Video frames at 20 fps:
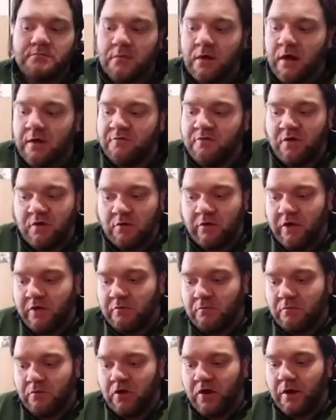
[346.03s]
Uh, they're
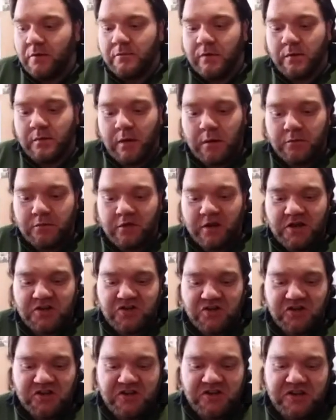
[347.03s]
like what I remember as
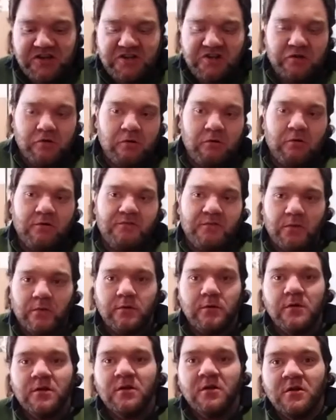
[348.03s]
a kid, you know, if
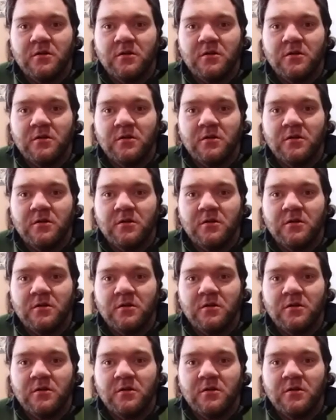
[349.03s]
you're